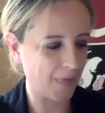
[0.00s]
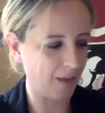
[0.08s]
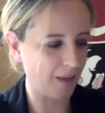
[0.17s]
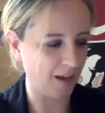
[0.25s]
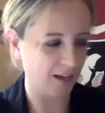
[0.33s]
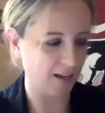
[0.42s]

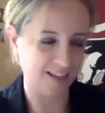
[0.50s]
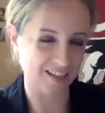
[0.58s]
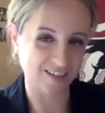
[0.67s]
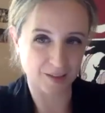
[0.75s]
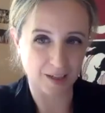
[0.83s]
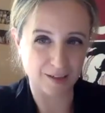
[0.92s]
uh,
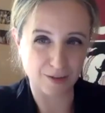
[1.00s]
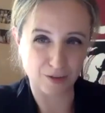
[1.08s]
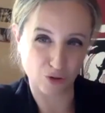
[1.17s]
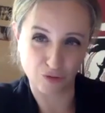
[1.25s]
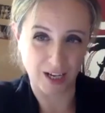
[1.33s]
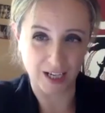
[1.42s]
and and
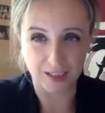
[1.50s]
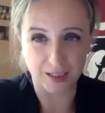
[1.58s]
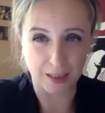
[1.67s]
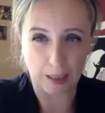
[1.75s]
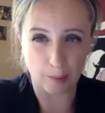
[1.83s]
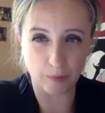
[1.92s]
created a
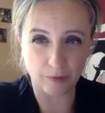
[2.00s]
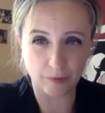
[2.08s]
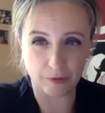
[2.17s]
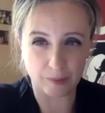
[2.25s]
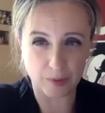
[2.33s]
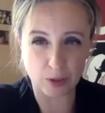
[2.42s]
club
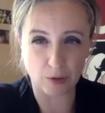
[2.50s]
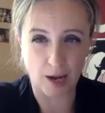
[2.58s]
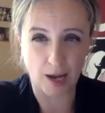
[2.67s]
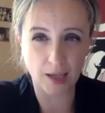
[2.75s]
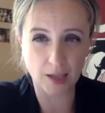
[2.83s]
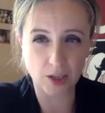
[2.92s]
from
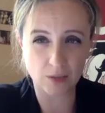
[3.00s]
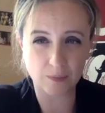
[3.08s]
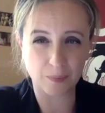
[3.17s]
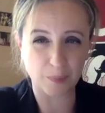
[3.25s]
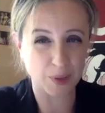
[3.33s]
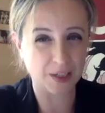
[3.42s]
scratch
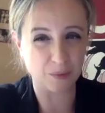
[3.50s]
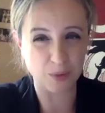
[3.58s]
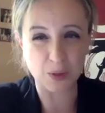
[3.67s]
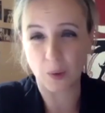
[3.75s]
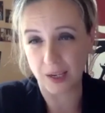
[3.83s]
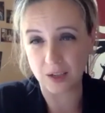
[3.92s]
but it was
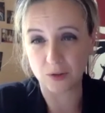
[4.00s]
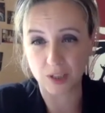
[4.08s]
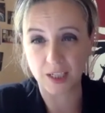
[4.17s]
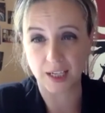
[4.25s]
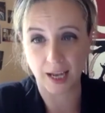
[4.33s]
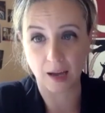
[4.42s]
quite
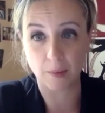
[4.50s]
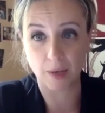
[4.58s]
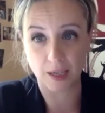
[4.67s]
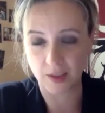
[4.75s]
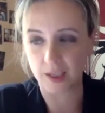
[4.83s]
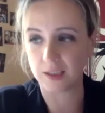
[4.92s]
interesting how
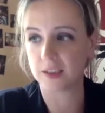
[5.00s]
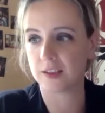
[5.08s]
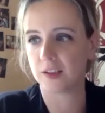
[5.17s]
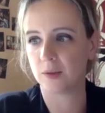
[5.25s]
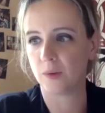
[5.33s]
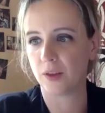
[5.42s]
many things
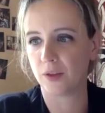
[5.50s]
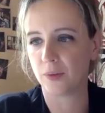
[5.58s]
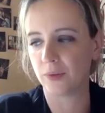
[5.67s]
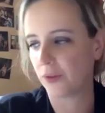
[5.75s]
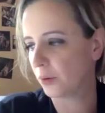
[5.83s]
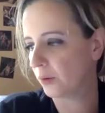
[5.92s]
that we
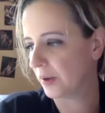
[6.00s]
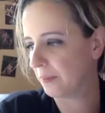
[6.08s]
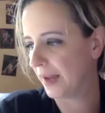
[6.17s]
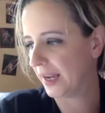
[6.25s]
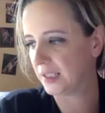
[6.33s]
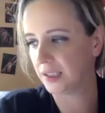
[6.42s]
thought we'd
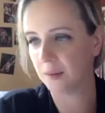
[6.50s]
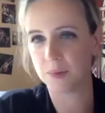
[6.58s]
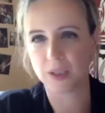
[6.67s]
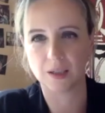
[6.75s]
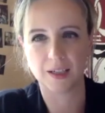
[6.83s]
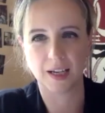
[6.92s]
made up
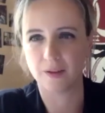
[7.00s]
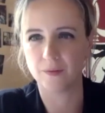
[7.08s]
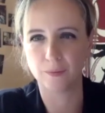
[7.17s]
turned out